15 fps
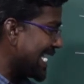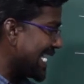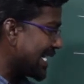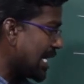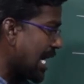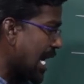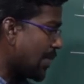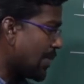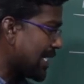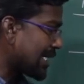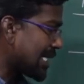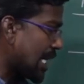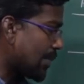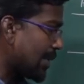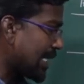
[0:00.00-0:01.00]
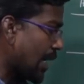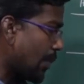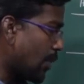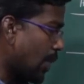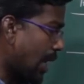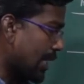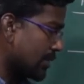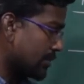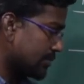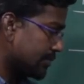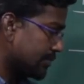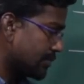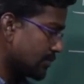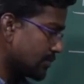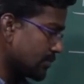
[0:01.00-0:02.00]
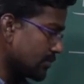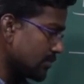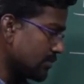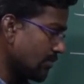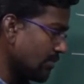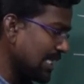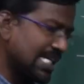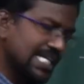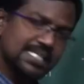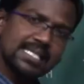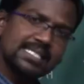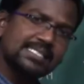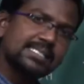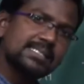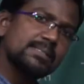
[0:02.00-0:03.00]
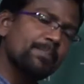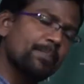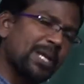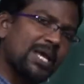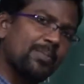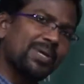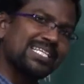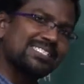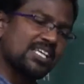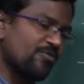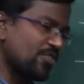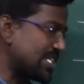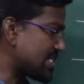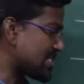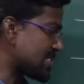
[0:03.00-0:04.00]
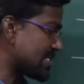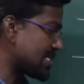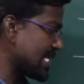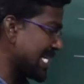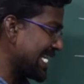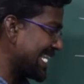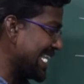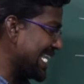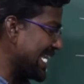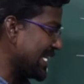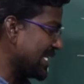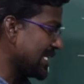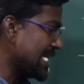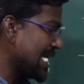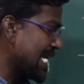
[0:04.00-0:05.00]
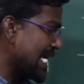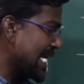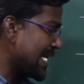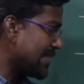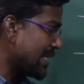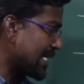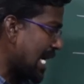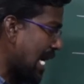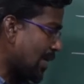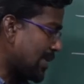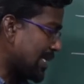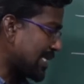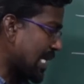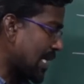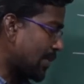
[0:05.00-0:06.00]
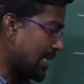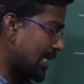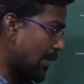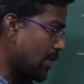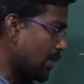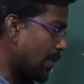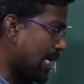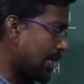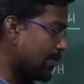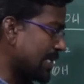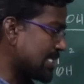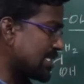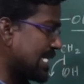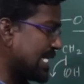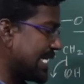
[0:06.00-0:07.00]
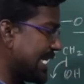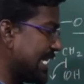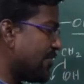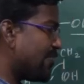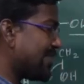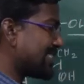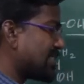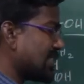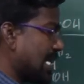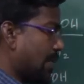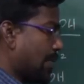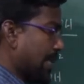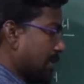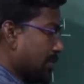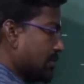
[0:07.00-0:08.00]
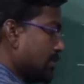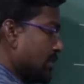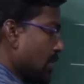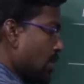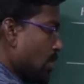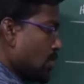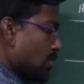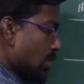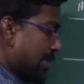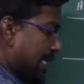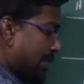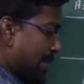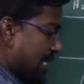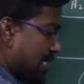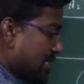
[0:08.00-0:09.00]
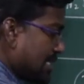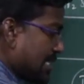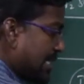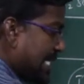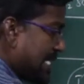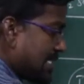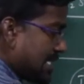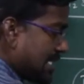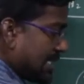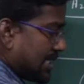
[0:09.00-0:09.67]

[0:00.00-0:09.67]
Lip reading: carbon carbon double bond. It is a primary suffix in. In the carbon carbon double bond present in first carbon. So that means these